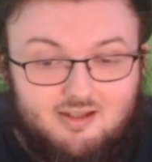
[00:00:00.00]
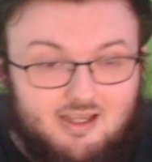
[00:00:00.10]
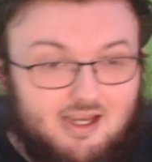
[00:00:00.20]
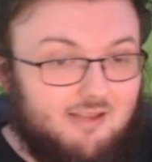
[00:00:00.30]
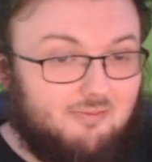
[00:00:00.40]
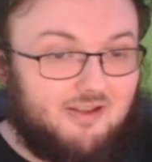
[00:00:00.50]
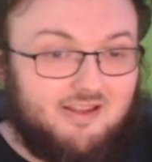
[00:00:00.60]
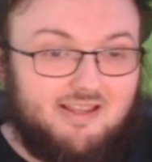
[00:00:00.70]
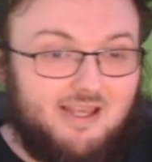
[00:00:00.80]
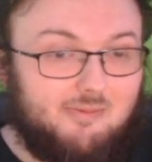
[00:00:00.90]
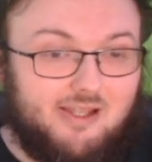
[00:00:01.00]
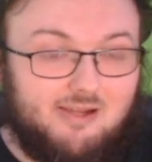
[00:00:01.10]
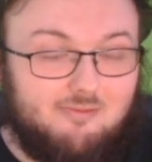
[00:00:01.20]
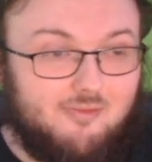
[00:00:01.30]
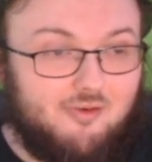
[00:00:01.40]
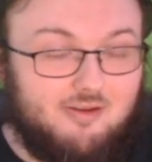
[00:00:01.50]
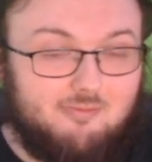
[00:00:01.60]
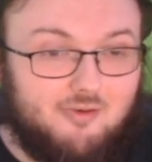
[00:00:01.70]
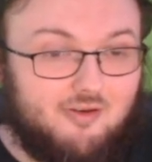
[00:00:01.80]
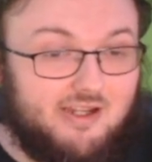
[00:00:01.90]
I swear, this game's getting more and
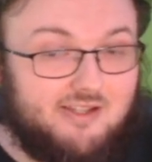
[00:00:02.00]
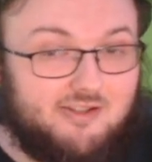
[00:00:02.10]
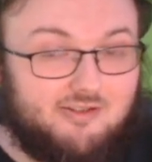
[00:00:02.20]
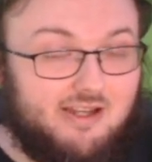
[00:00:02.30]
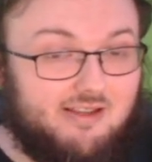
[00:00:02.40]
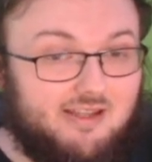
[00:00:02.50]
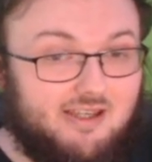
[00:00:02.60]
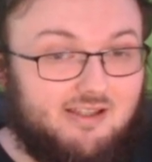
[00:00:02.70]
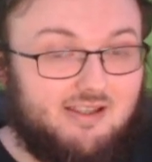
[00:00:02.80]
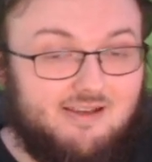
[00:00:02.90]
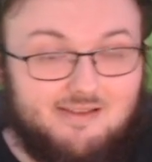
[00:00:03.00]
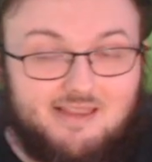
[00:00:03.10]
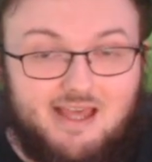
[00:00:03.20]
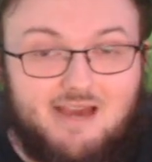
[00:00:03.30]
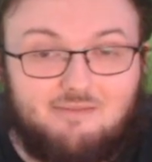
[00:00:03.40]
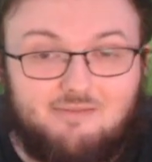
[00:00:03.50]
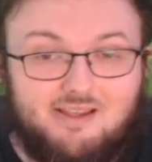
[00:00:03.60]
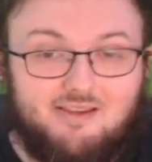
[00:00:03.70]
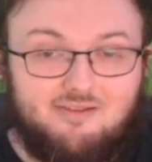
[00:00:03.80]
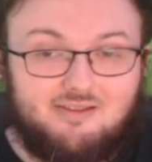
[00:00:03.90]
more interesting. With every
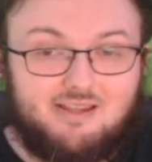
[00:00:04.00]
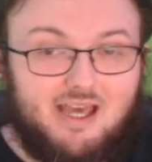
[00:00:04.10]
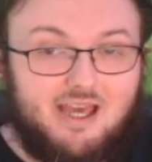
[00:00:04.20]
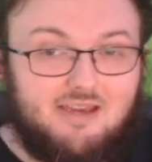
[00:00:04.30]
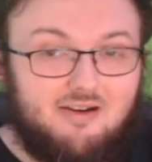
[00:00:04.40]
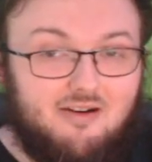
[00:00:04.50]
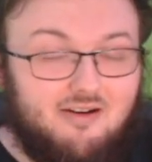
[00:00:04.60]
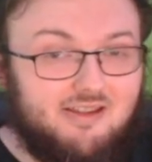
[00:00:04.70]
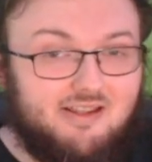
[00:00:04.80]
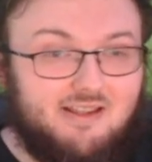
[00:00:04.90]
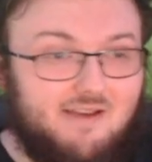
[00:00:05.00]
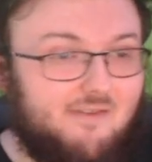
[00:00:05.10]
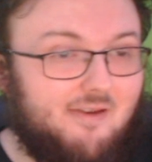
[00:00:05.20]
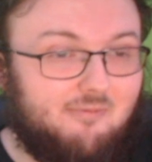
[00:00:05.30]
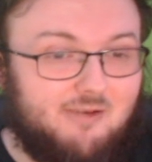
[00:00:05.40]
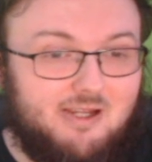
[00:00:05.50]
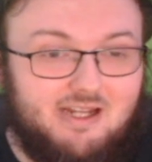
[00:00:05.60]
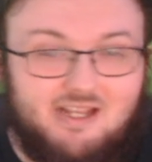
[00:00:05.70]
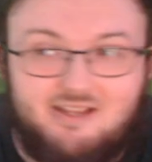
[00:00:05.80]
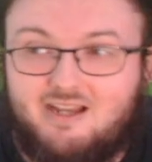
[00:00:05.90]
single day, all the stuff I'm
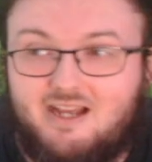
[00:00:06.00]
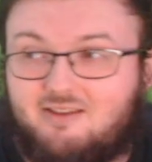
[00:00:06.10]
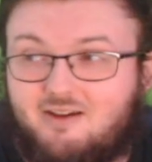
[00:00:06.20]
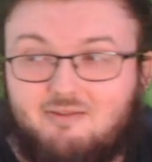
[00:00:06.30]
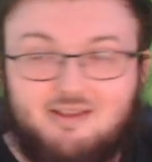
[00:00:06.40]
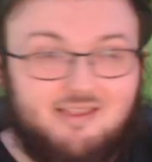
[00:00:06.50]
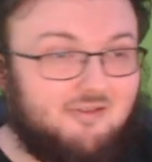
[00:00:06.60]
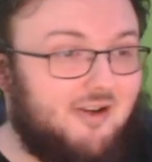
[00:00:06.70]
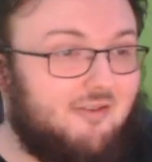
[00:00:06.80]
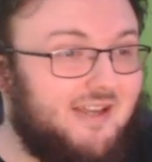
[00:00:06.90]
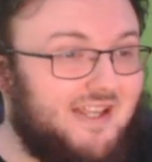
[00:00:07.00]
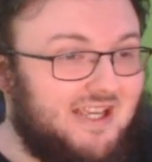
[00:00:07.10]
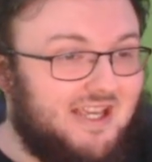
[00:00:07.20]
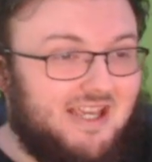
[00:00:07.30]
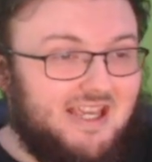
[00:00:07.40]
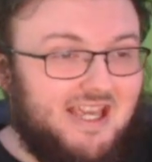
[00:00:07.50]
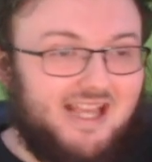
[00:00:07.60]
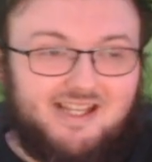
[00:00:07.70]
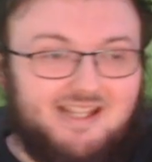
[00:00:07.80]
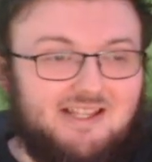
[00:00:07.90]
reading slash going through,
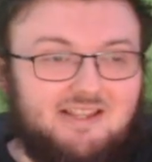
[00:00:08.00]
it's like this